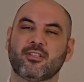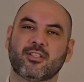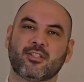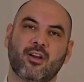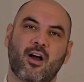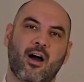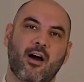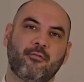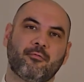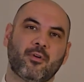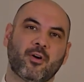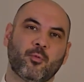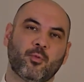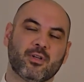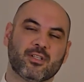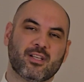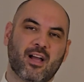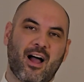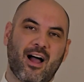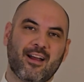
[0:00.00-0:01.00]
software
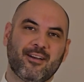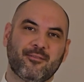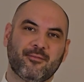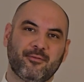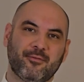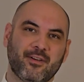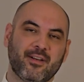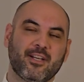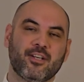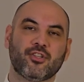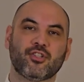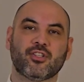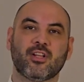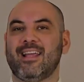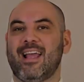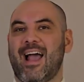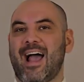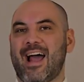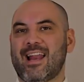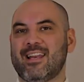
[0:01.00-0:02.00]
was unfinished.
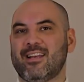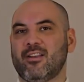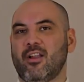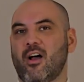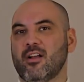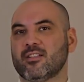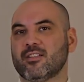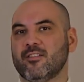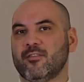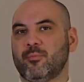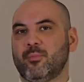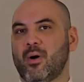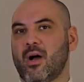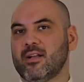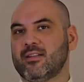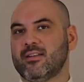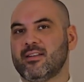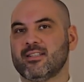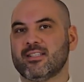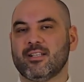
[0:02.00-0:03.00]
They added lots of
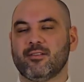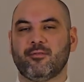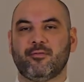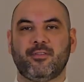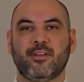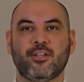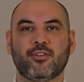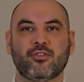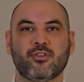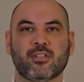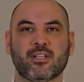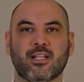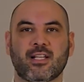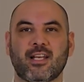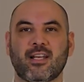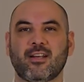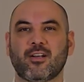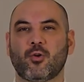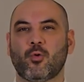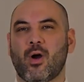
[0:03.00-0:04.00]
buttons and features that
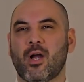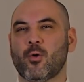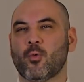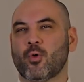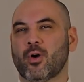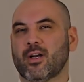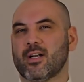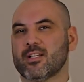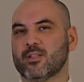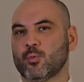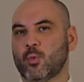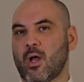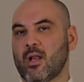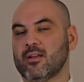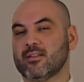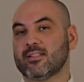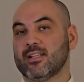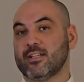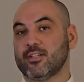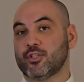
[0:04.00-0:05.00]
didn't quite work as
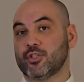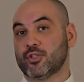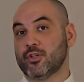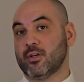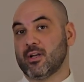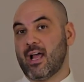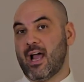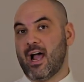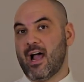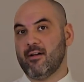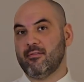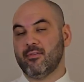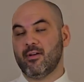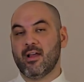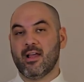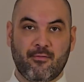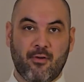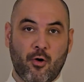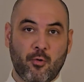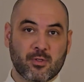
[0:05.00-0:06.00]
well as they should have.
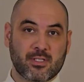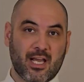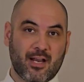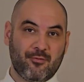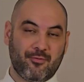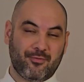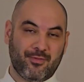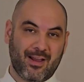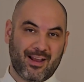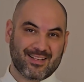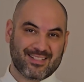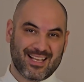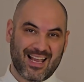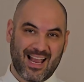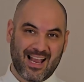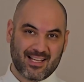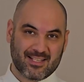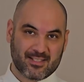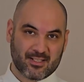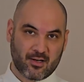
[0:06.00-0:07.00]
They've always had
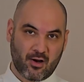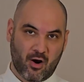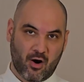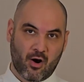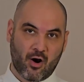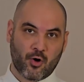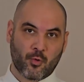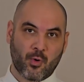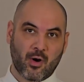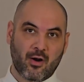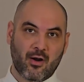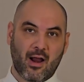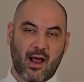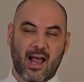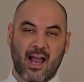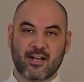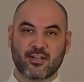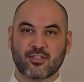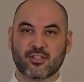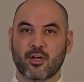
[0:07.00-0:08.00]
fantastic hardware.
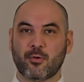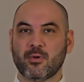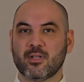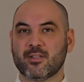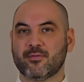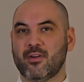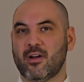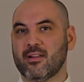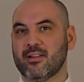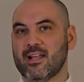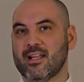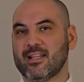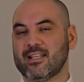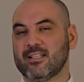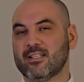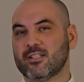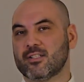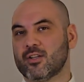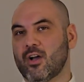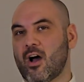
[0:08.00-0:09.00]
I just always felt that
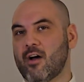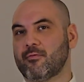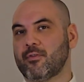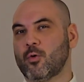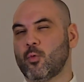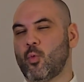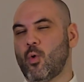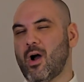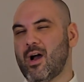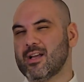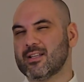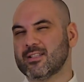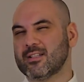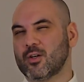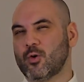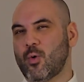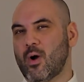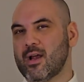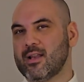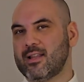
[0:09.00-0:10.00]
the software wasn't
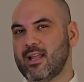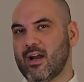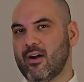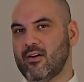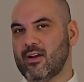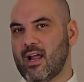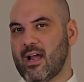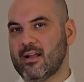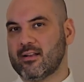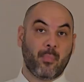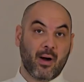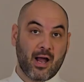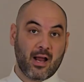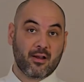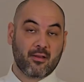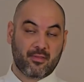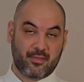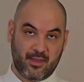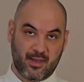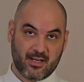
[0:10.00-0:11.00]
quite there yet.
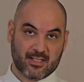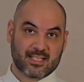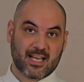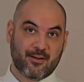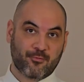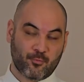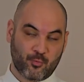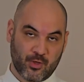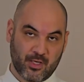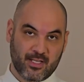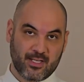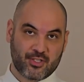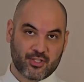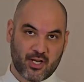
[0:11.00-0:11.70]
But things have really